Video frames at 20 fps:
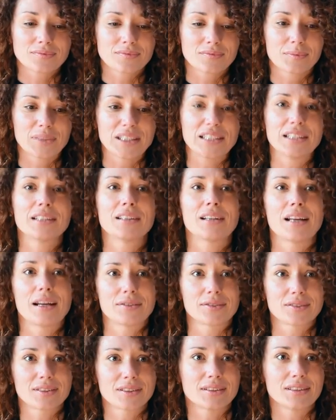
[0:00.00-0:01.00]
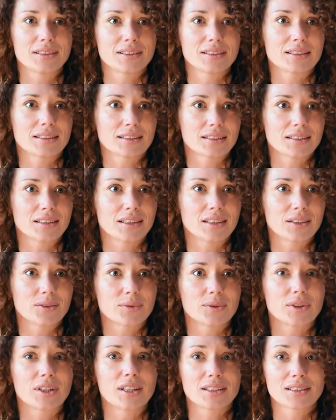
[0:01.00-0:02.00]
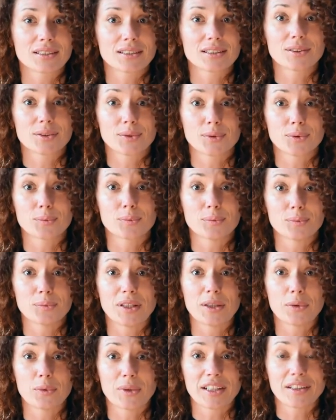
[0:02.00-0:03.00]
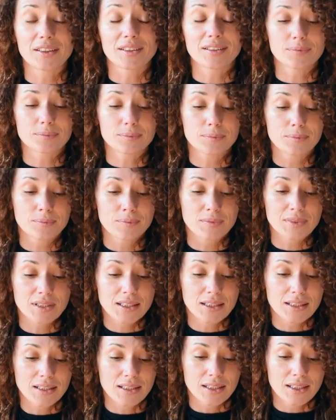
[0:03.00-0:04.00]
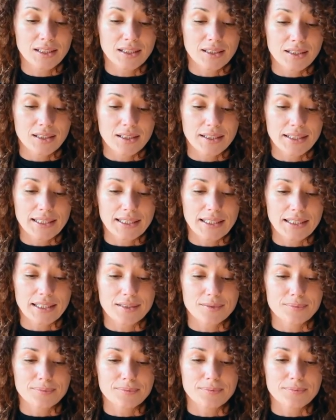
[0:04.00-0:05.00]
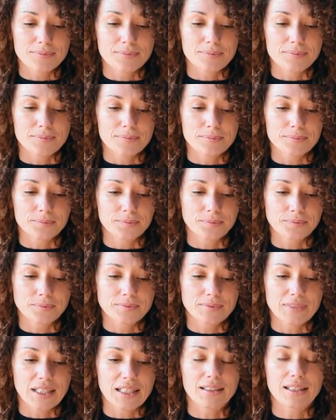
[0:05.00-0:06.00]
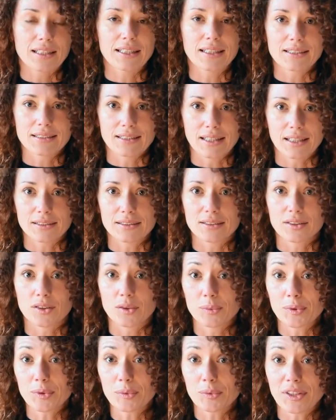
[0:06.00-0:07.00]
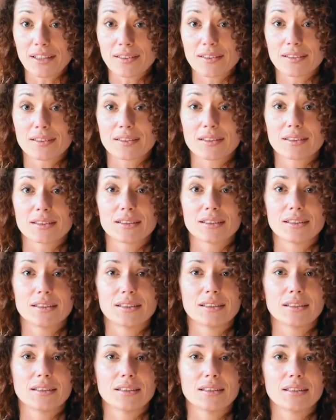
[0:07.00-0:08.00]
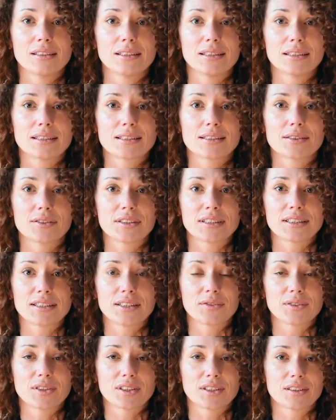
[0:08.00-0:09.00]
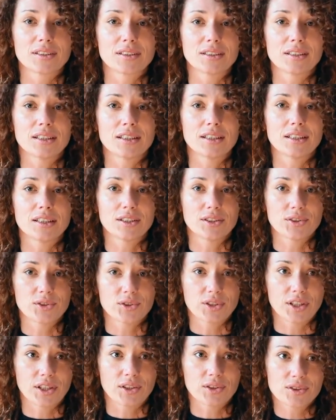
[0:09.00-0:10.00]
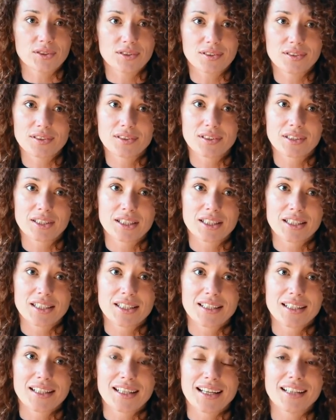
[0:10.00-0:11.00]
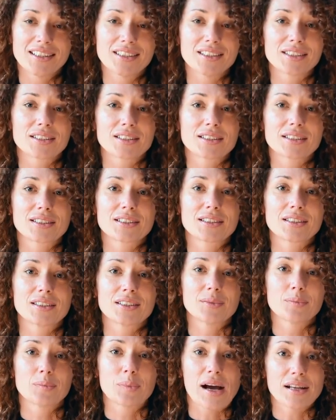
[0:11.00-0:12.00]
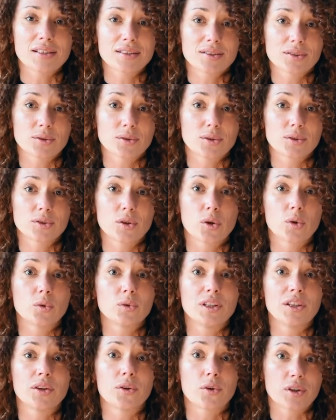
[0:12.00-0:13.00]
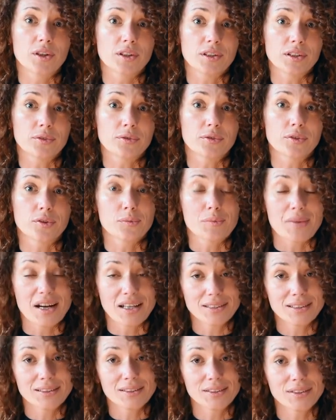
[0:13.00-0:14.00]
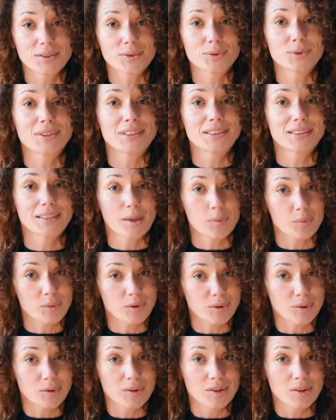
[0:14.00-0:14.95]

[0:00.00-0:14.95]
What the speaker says: but he left this technique for us to awaken. And like I said, Cobra breath, it's received in initiation, and it's passed on only orally from master to disciple,